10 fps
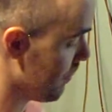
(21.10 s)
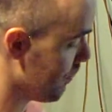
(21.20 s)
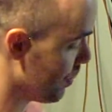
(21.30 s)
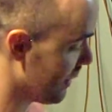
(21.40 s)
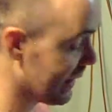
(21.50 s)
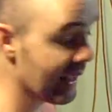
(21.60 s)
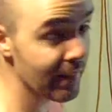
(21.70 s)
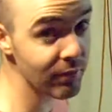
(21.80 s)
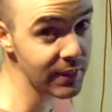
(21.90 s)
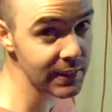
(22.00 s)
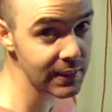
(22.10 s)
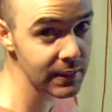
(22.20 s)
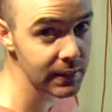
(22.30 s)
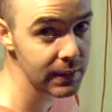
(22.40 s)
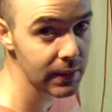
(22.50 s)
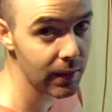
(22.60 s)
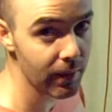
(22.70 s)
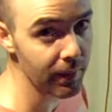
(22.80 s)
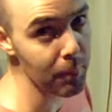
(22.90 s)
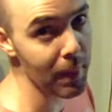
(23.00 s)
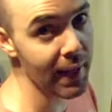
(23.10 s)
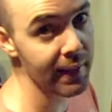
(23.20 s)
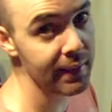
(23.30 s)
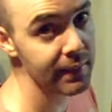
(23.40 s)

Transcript: put the canvas on the back